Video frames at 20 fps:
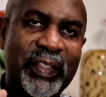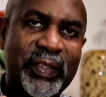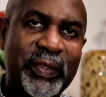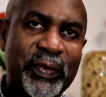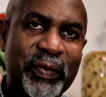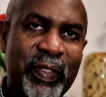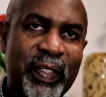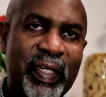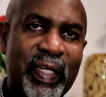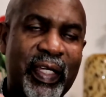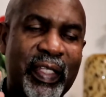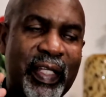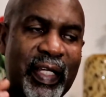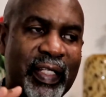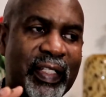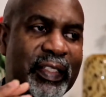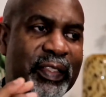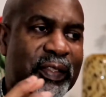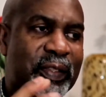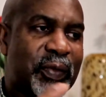sugar cane
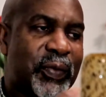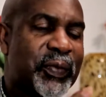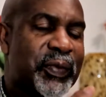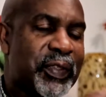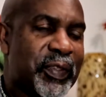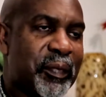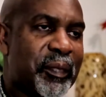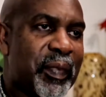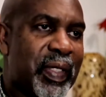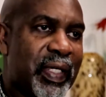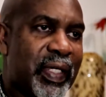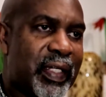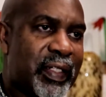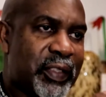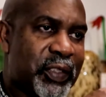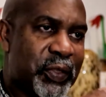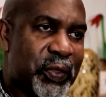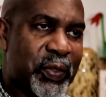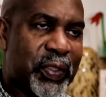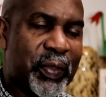that is used to make
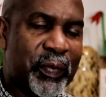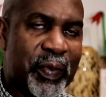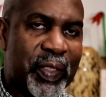sugar.